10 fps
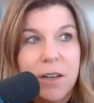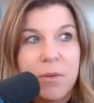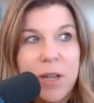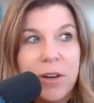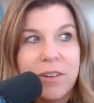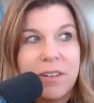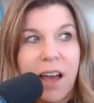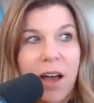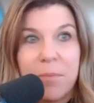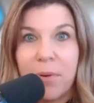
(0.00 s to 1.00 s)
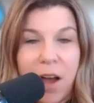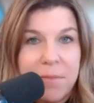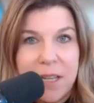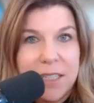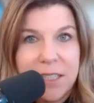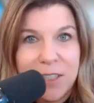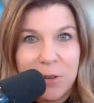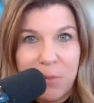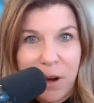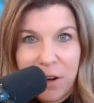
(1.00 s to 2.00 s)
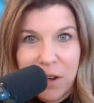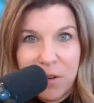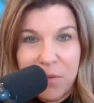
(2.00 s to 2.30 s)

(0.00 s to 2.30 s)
we are not promised tomorrow.